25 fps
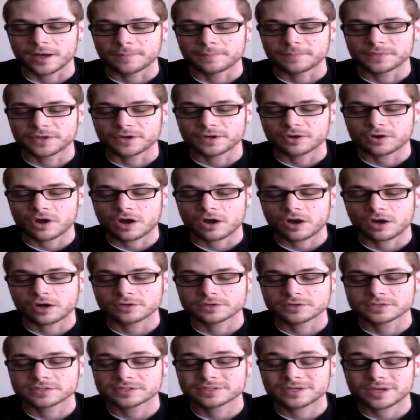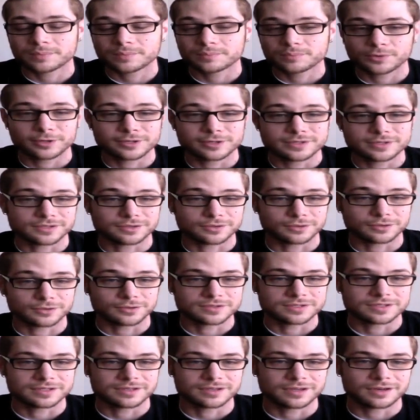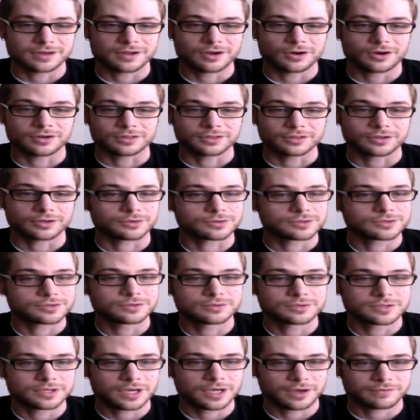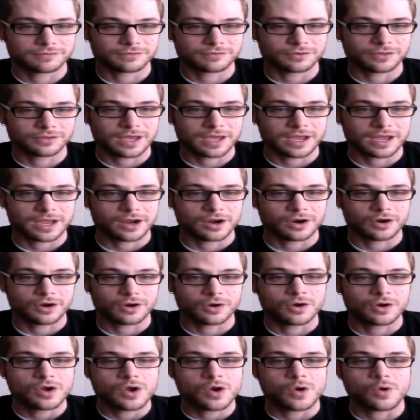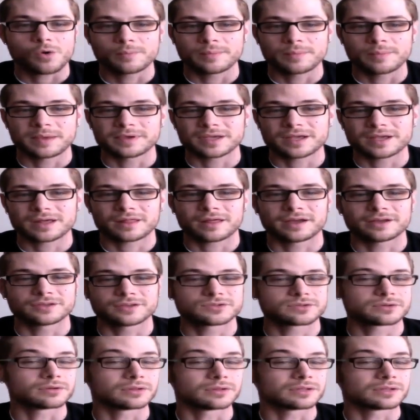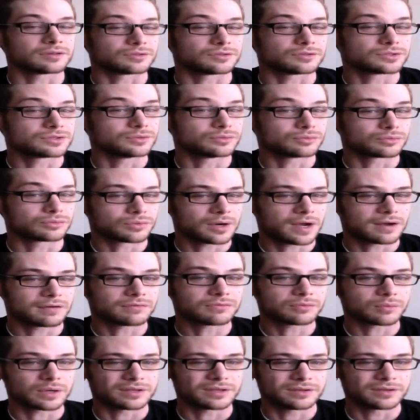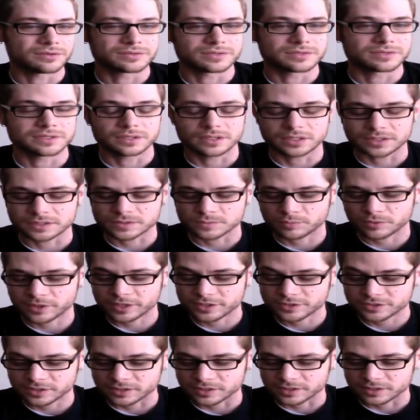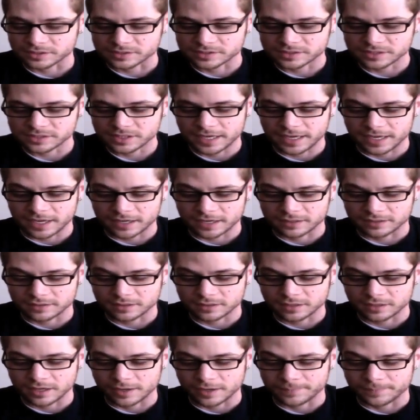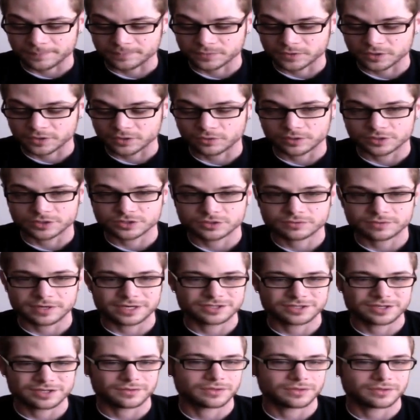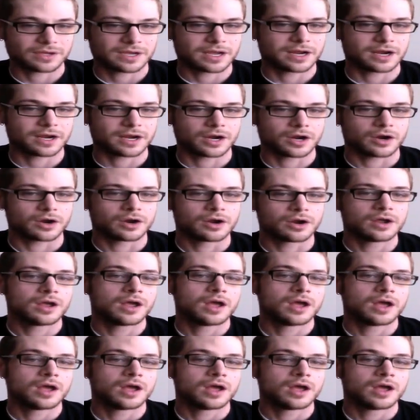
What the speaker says: There are some bristles that are a little too tough for the hair, or maybe clients are a little too rough while using these brushes, and they're going to stretch out the hair,